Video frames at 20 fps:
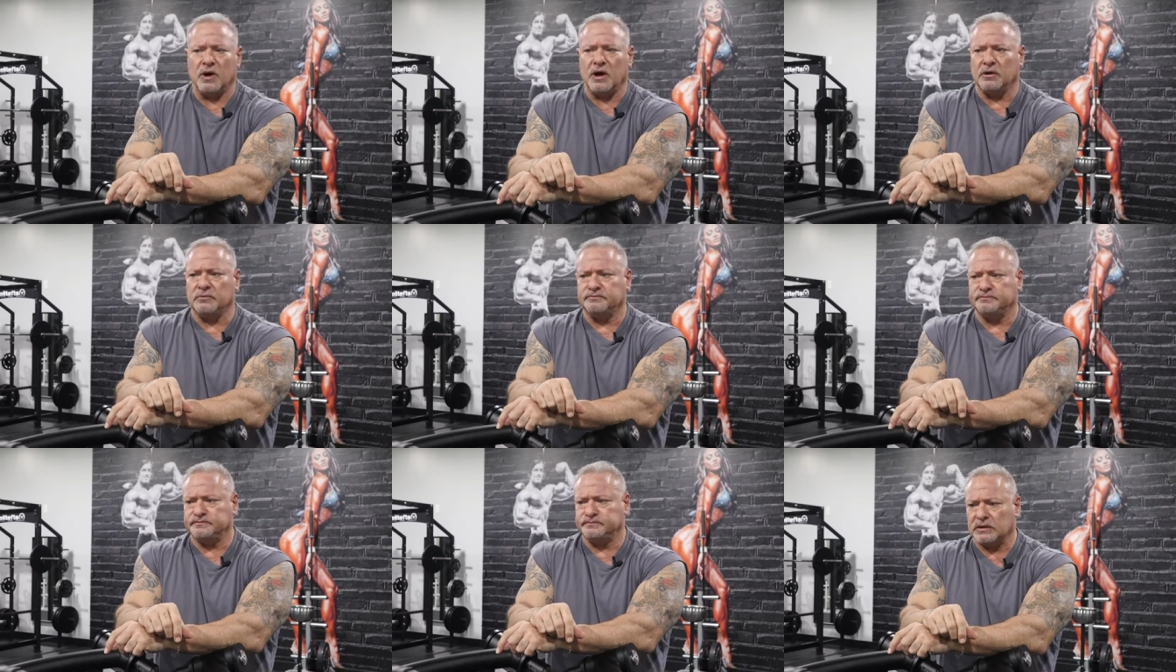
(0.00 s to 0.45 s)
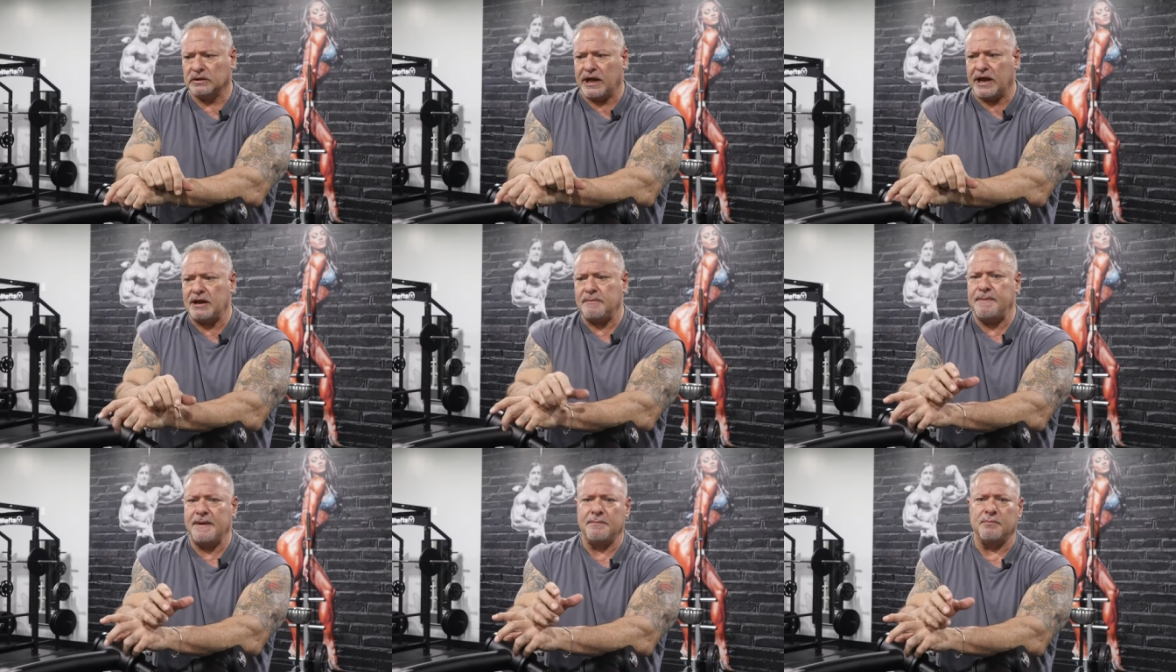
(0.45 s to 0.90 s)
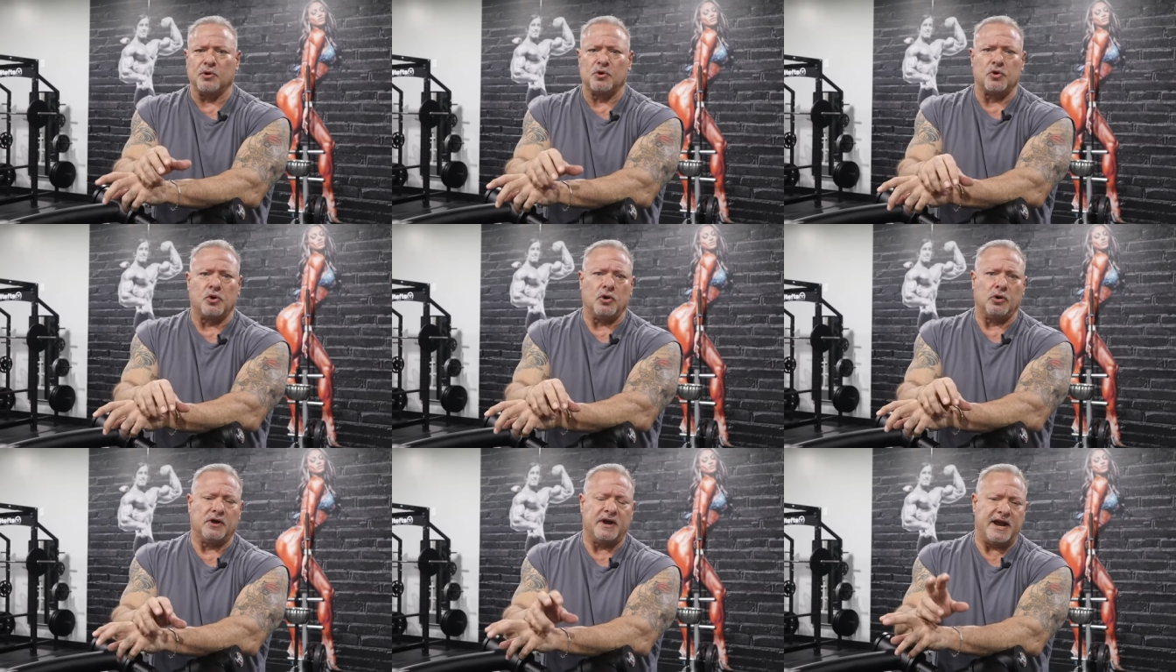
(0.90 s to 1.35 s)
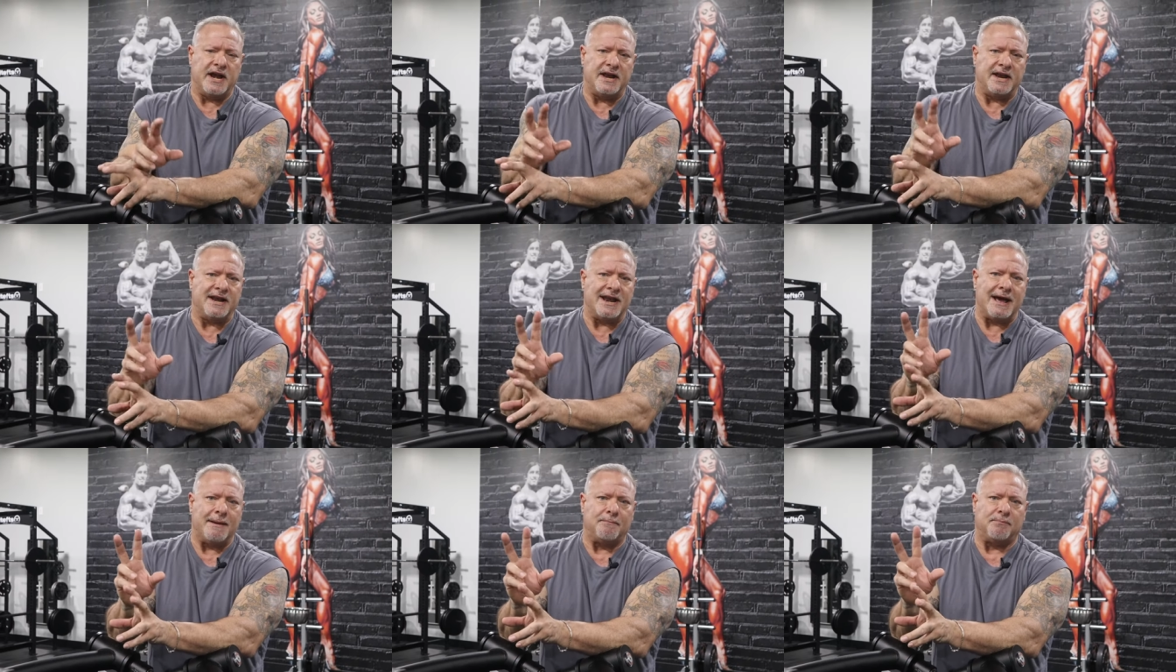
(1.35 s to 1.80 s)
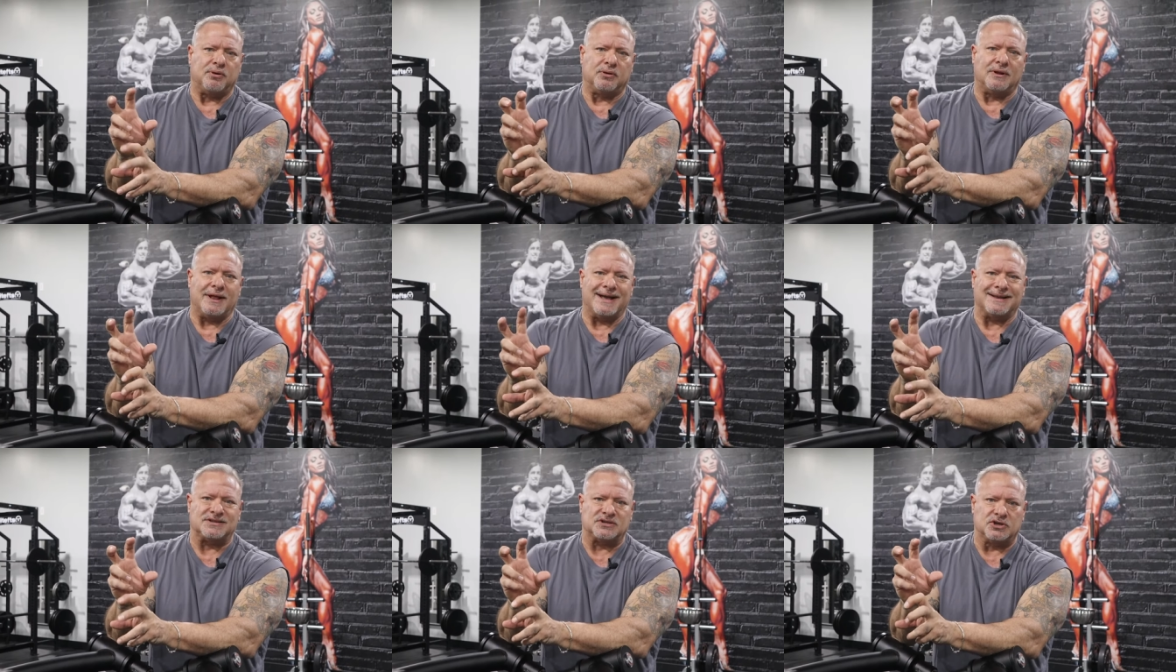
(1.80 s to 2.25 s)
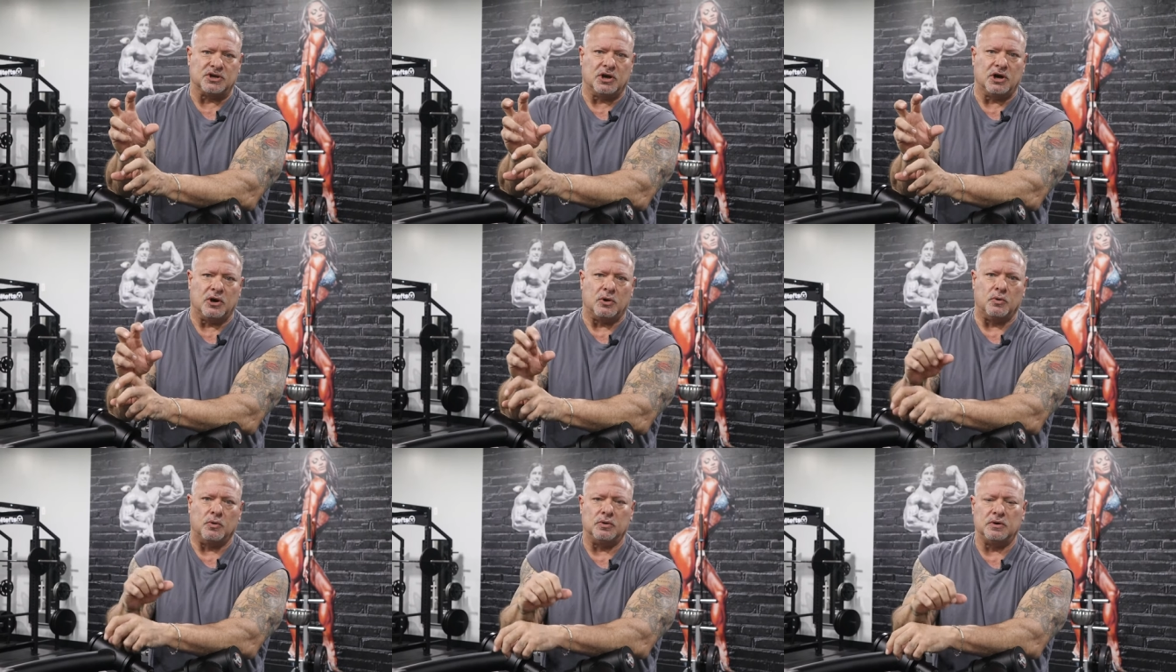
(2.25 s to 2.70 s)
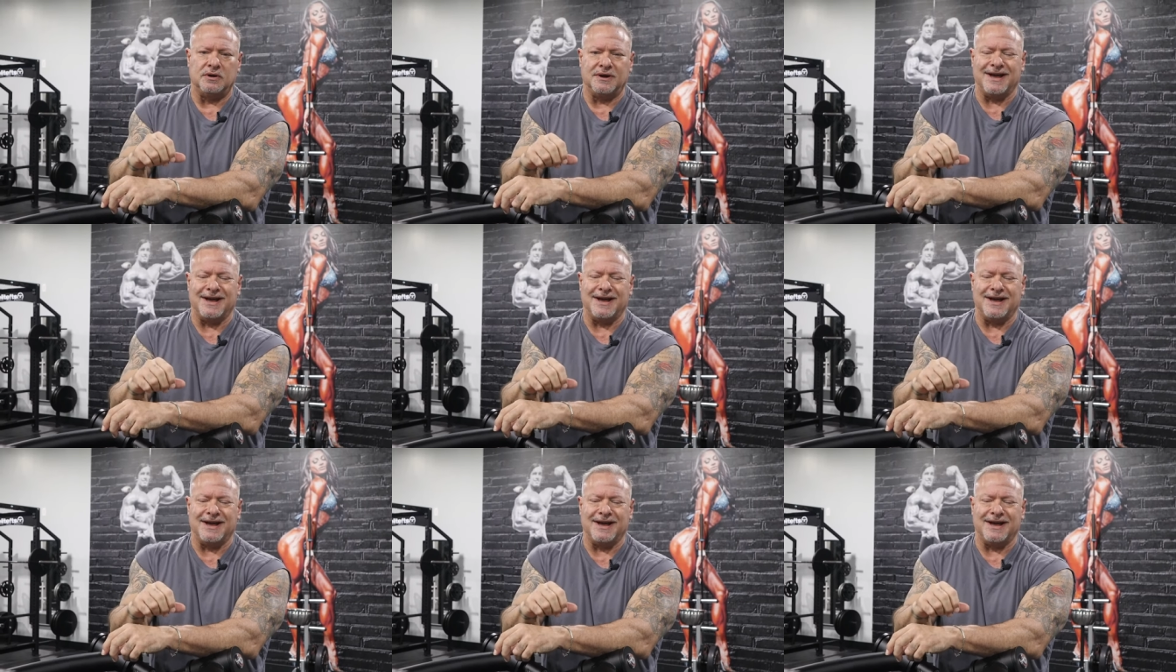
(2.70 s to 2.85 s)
Well, a lot of people call it hitting that plateau,